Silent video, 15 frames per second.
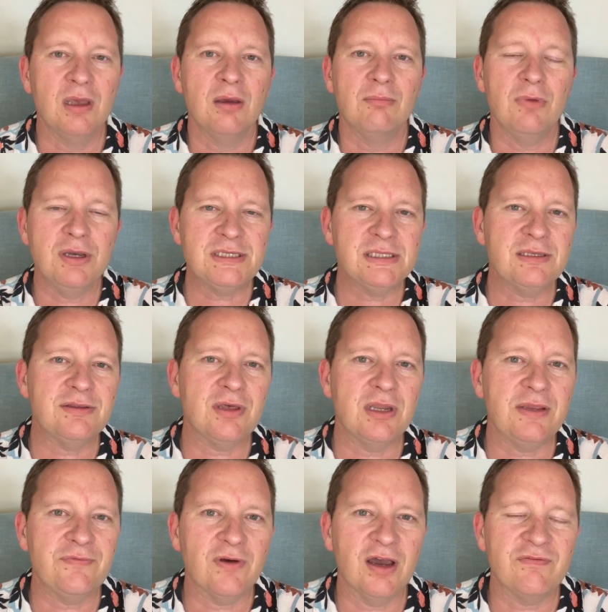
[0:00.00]
mostly
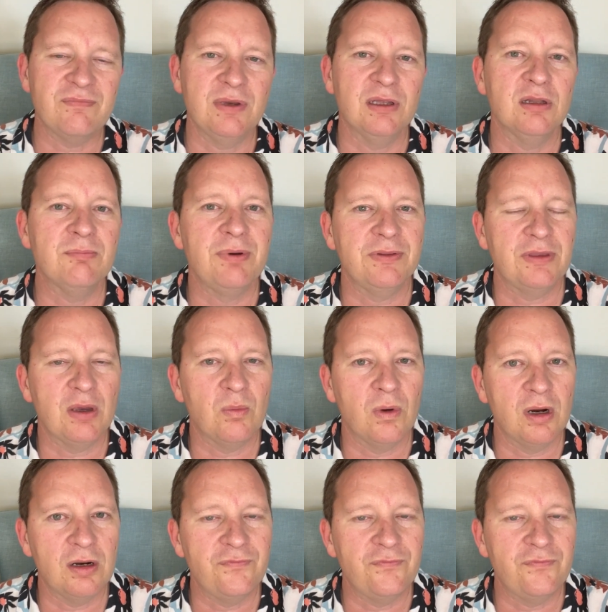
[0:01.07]
35mm, but there were a